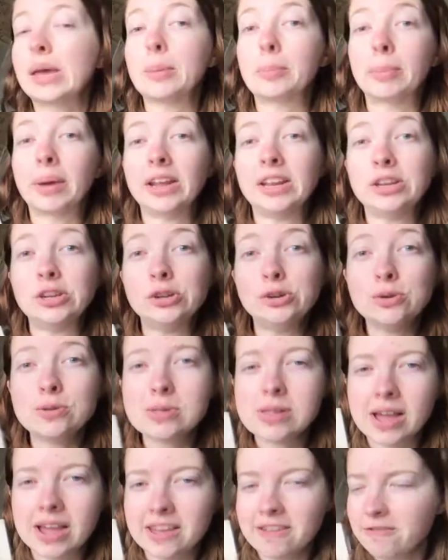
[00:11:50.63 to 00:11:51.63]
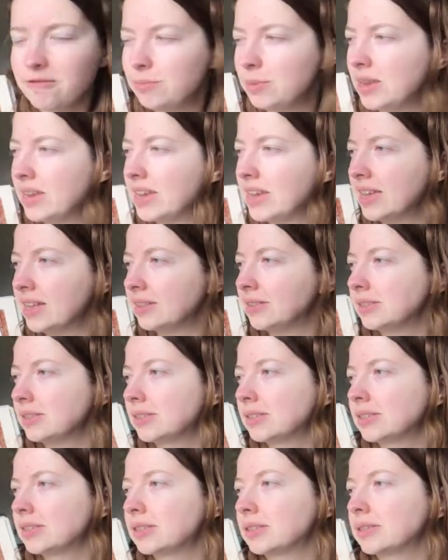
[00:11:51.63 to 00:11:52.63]
My new life begins.
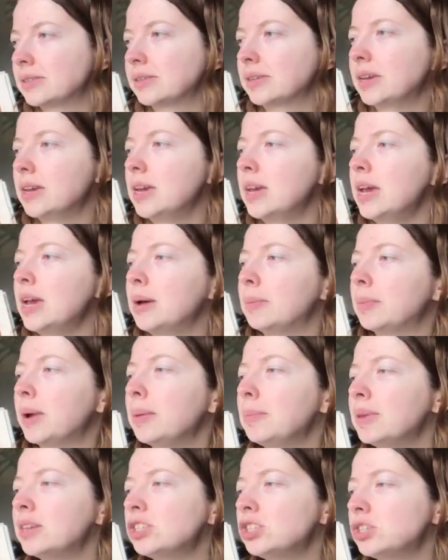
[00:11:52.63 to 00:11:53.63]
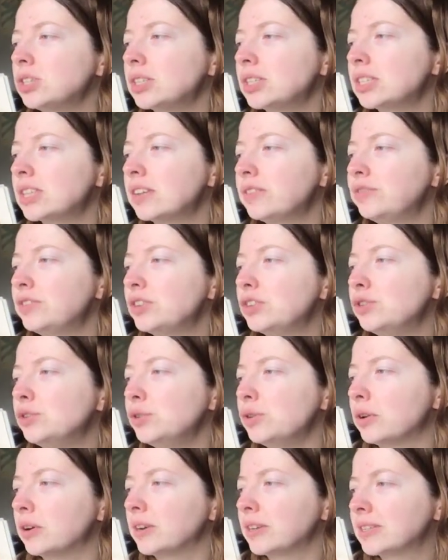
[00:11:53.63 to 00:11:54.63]
My mistress lived in New
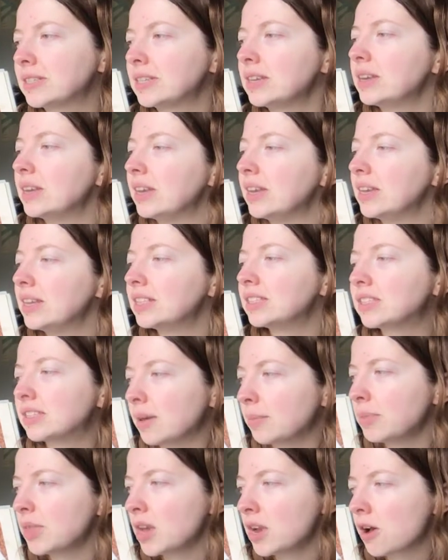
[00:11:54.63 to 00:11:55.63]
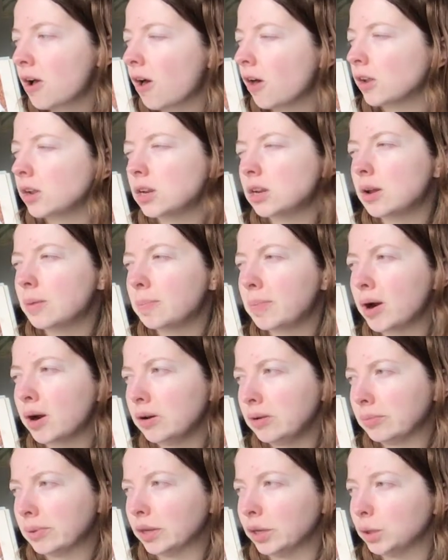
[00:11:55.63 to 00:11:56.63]
York City in something called an
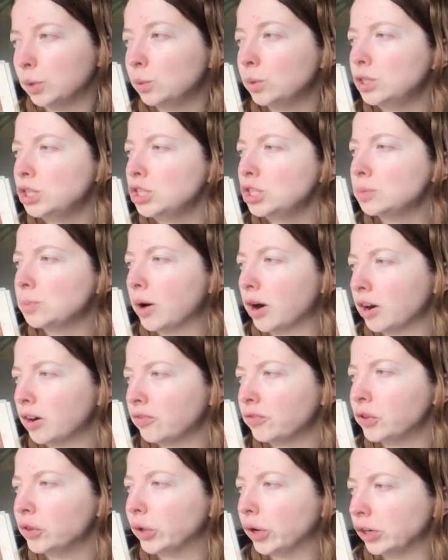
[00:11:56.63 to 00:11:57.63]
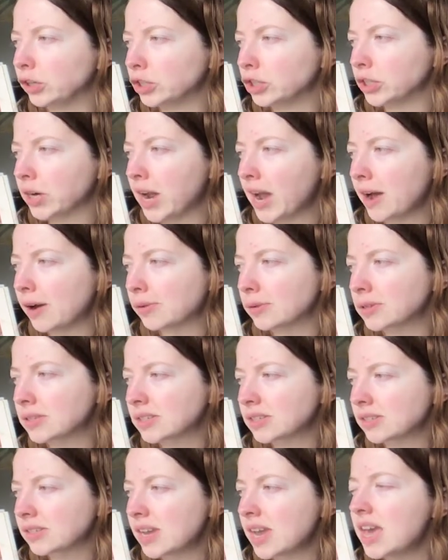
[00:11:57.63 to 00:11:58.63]
apartment, which is part of a larger house.